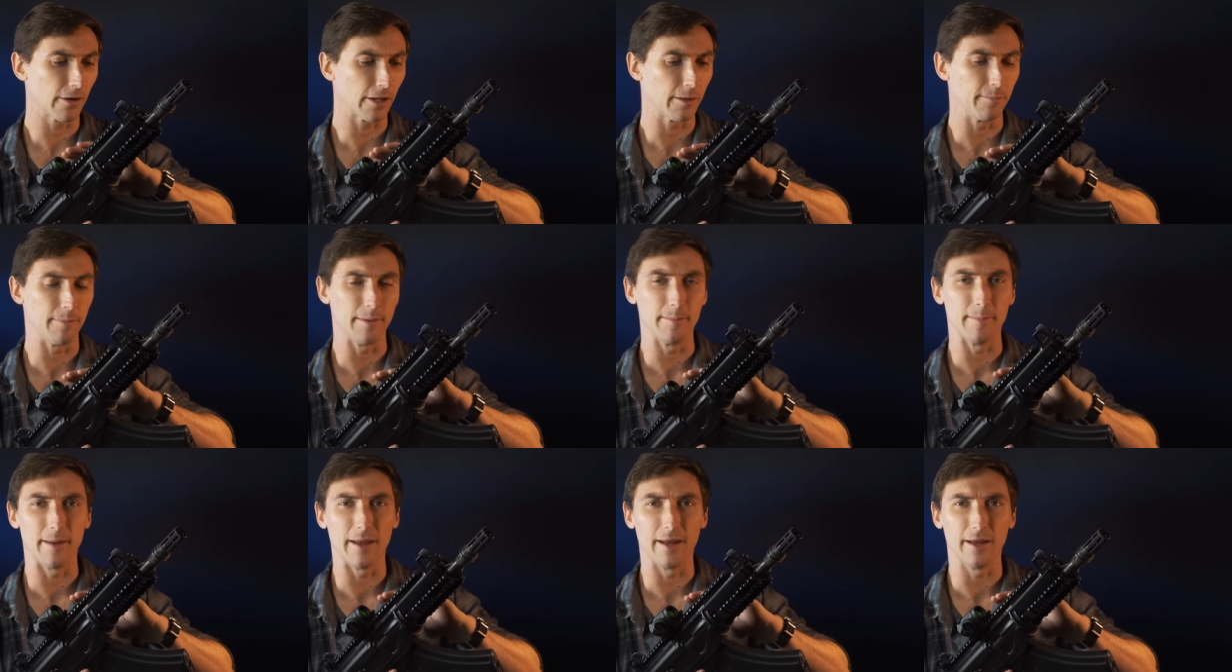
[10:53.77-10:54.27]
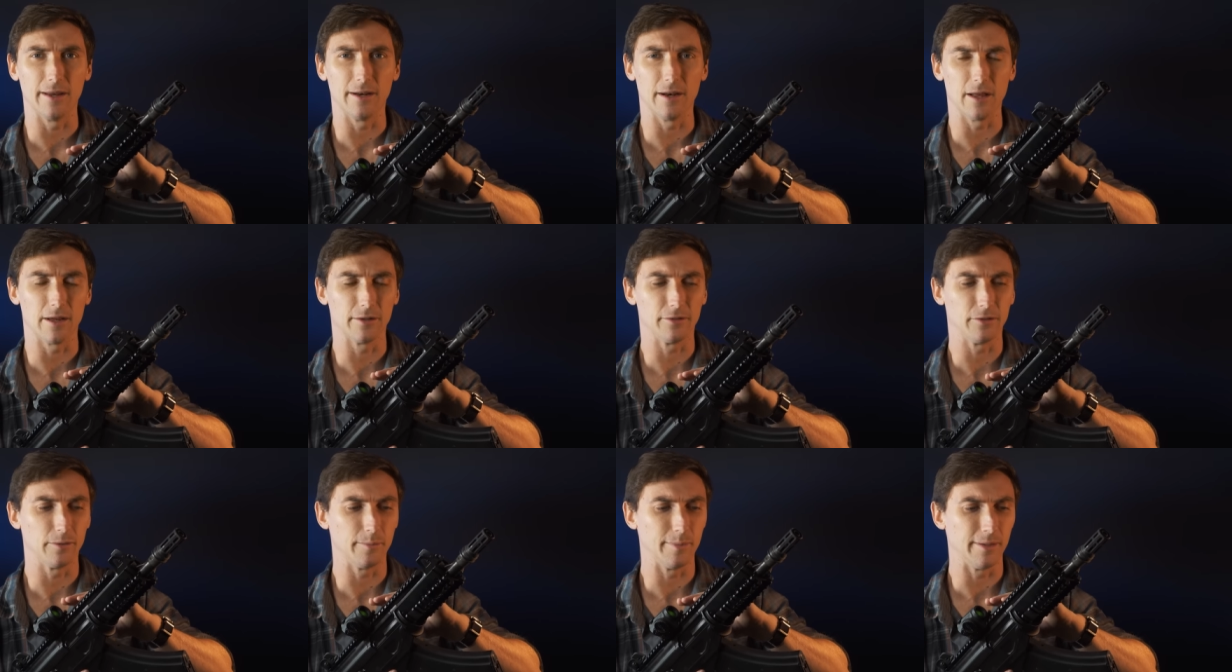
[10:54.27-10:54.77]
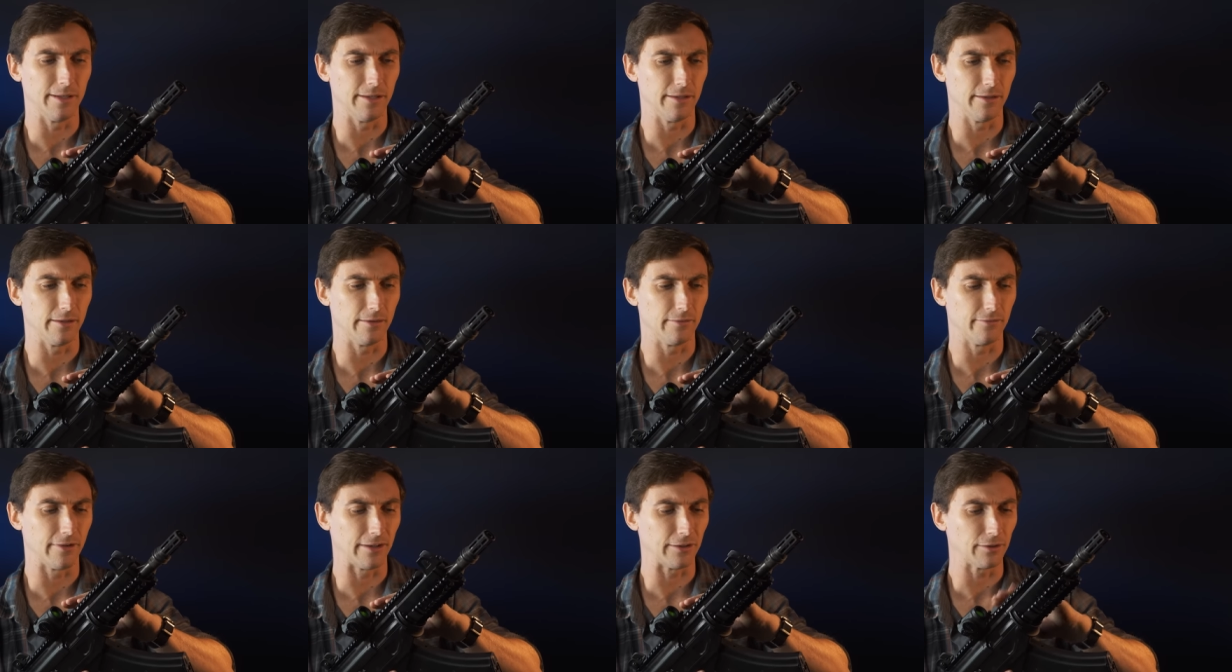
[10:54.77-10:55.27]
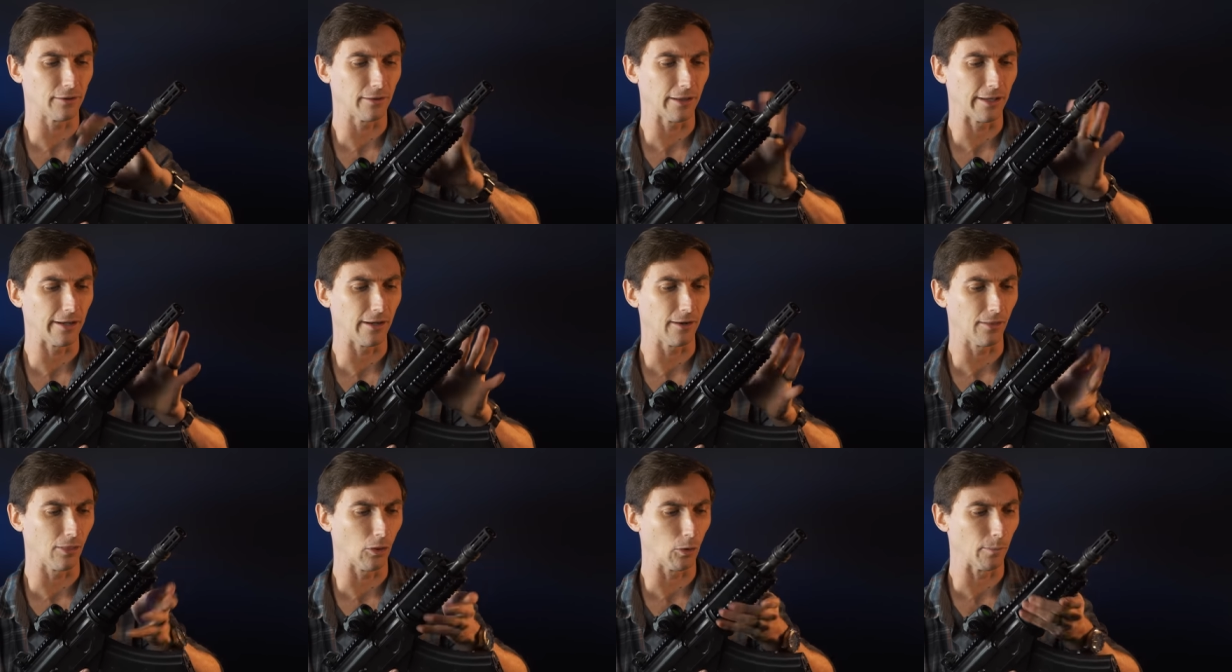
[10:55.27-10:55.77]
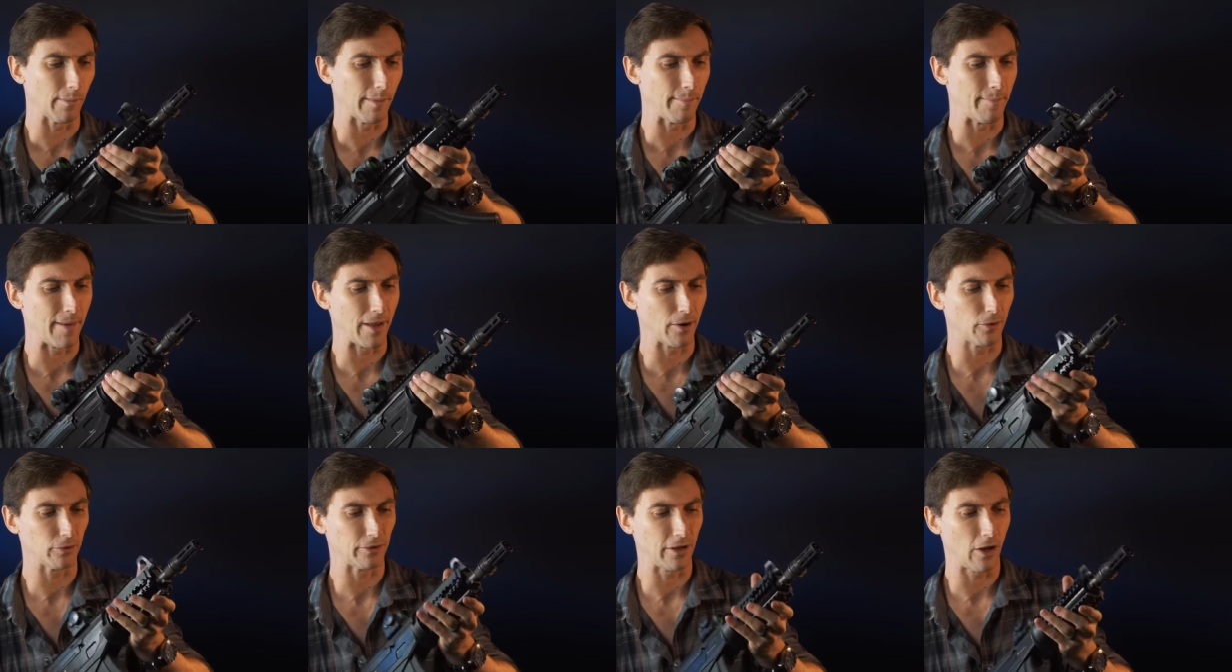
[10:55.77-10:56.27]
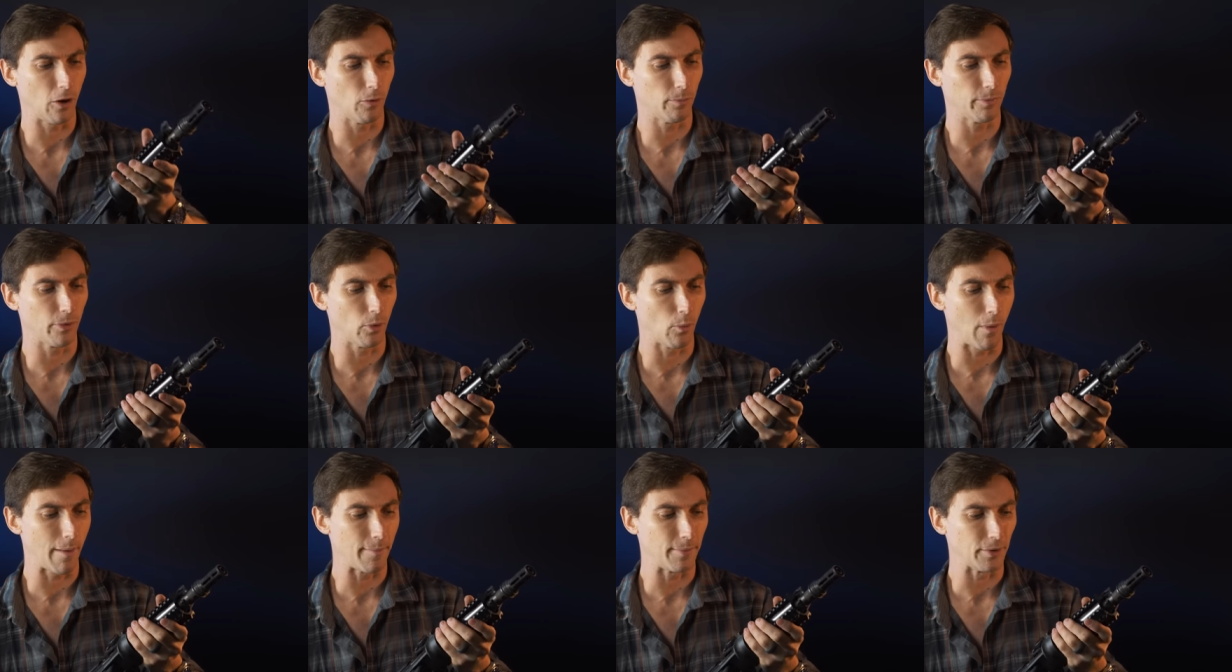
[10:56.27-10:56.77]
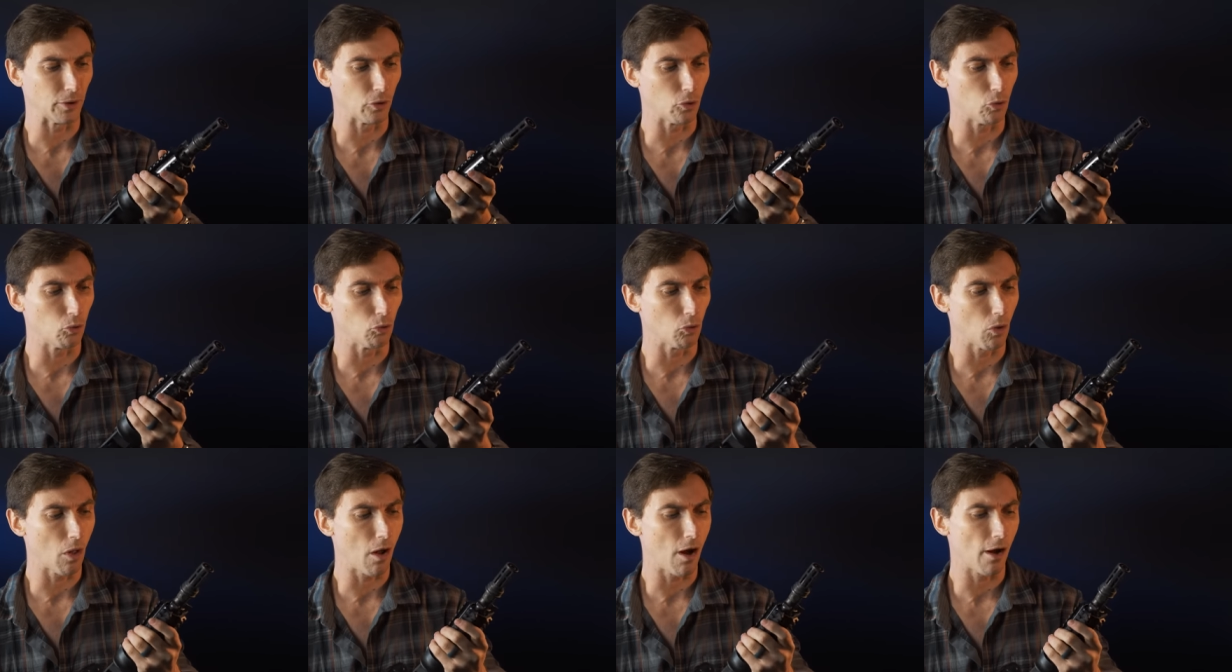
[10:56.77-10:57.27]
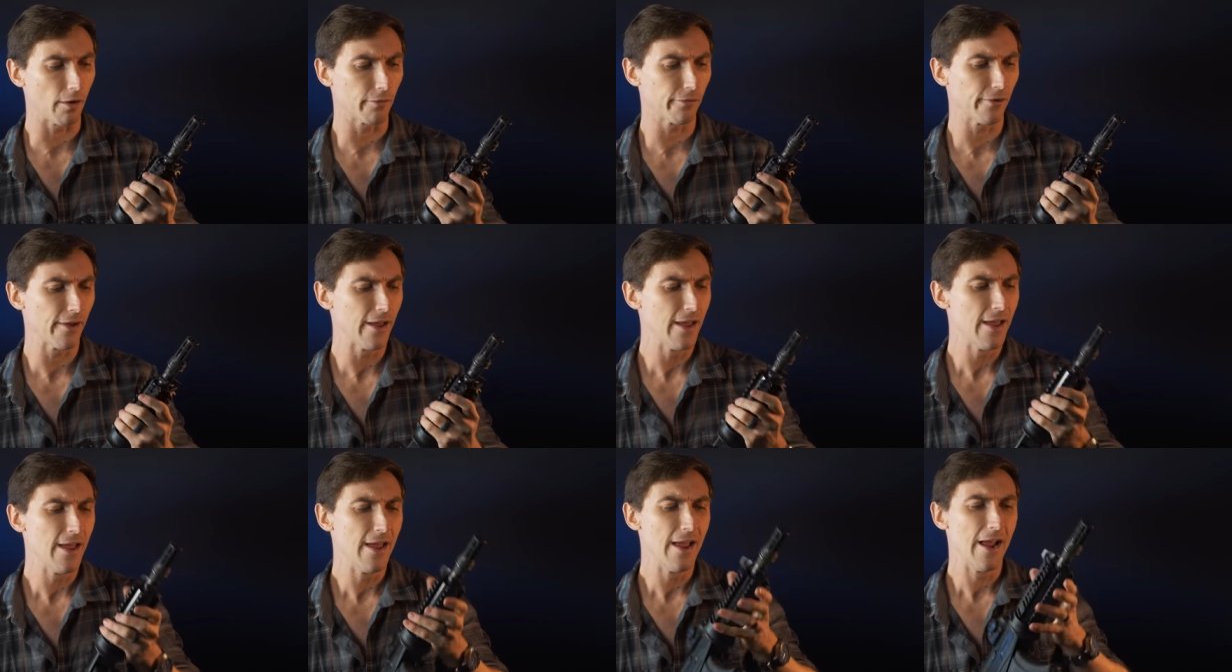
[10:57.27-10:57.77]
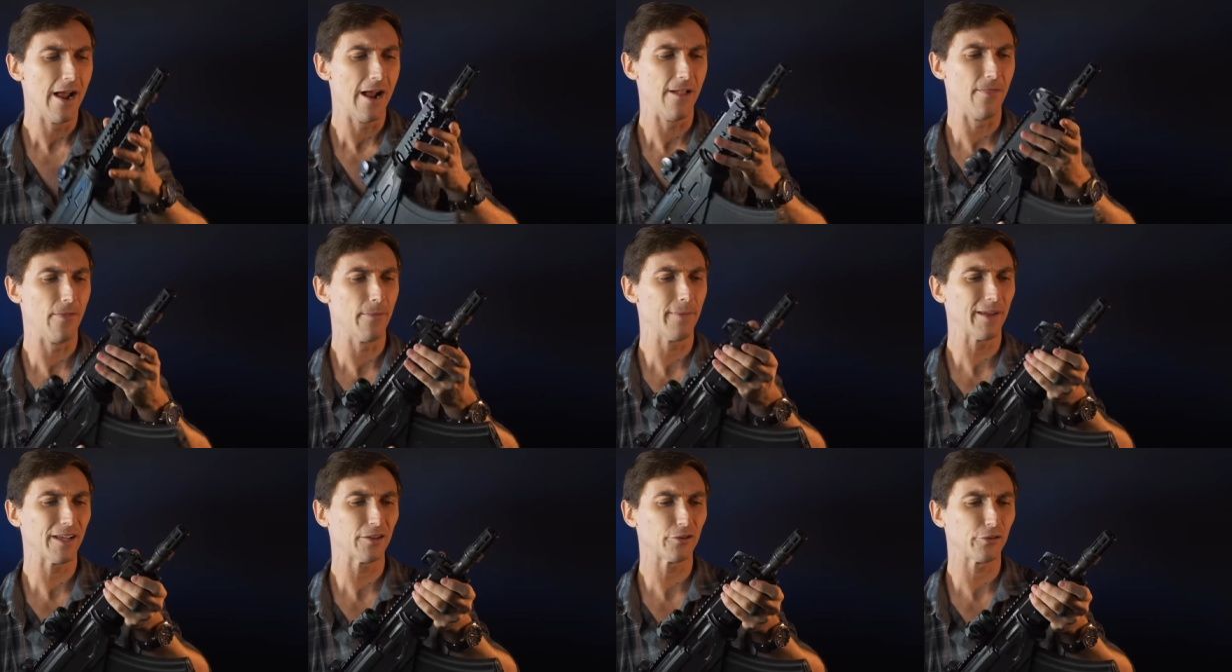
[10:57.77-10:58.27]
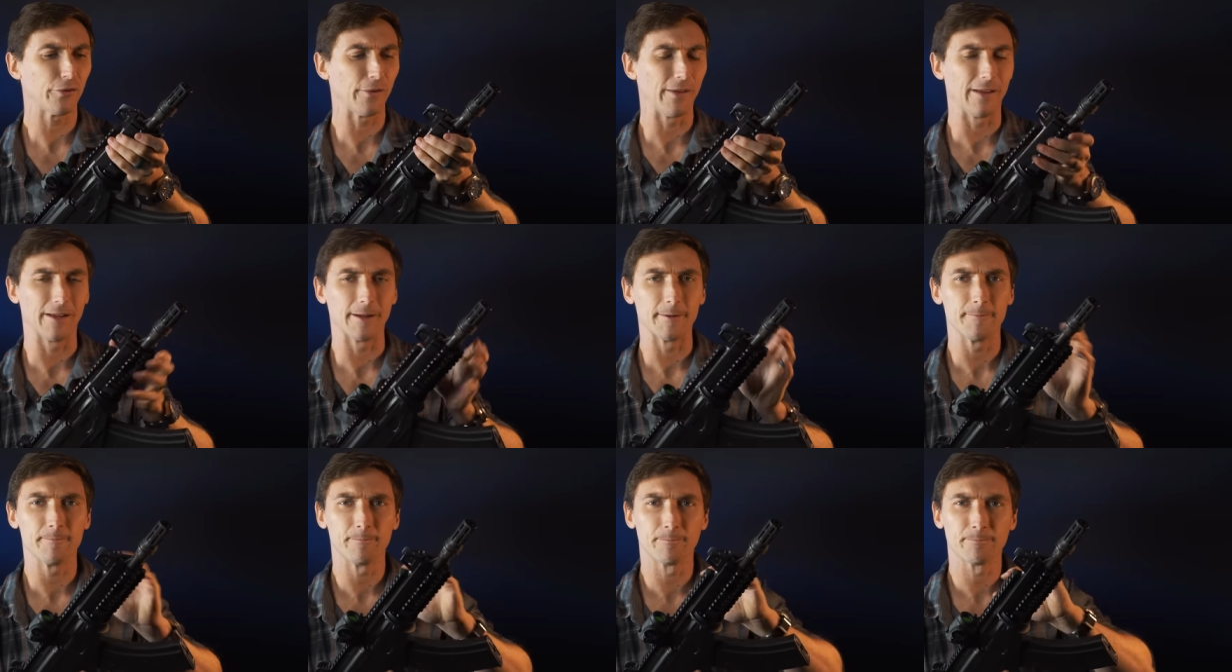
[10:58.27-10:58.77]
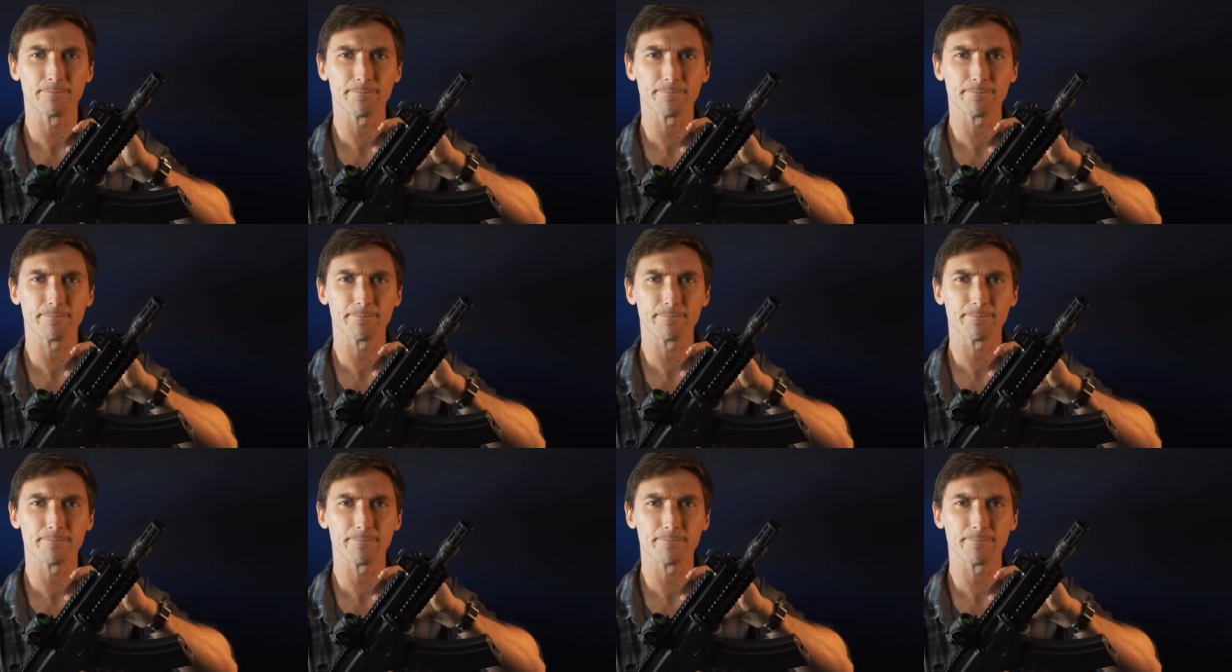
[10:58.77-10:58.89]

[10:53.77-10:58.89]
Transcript: It could be made to be ventilated a little bit better to help the weapon cool off. And the biggest thing